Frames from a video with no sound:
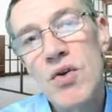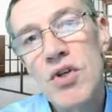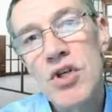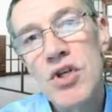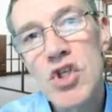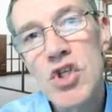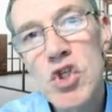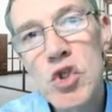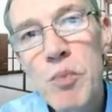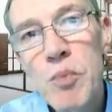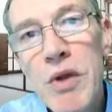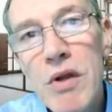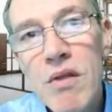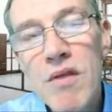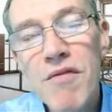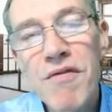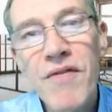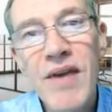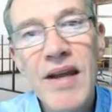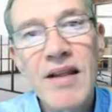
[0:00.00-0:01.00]
dispute
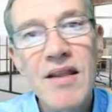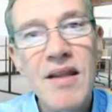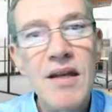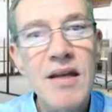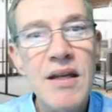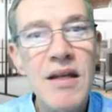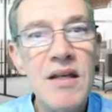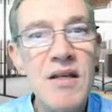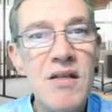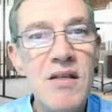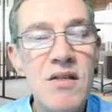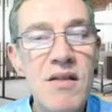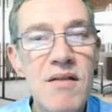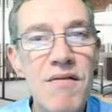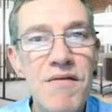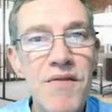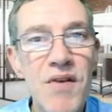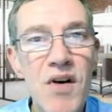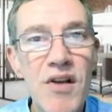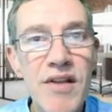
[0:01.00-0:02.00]
the fact that he is the
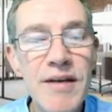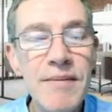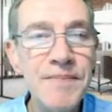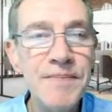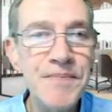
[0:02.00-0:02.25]
father,